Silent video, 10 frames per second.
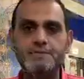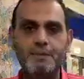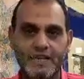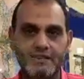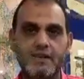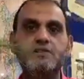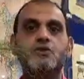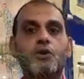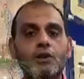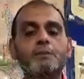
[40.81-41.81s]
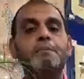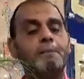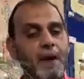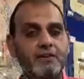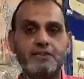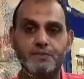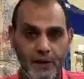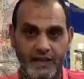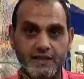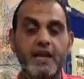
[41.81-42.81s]
plant. It's called papyrus
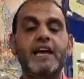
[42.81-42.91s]
plant.